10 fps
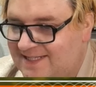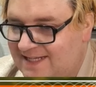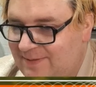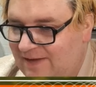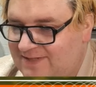
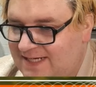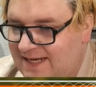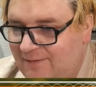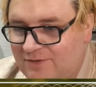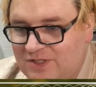Sleep. I've
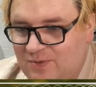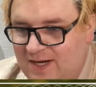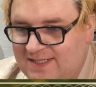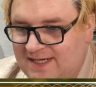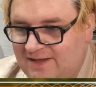seen that one
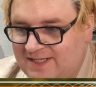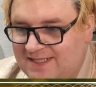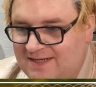twice now.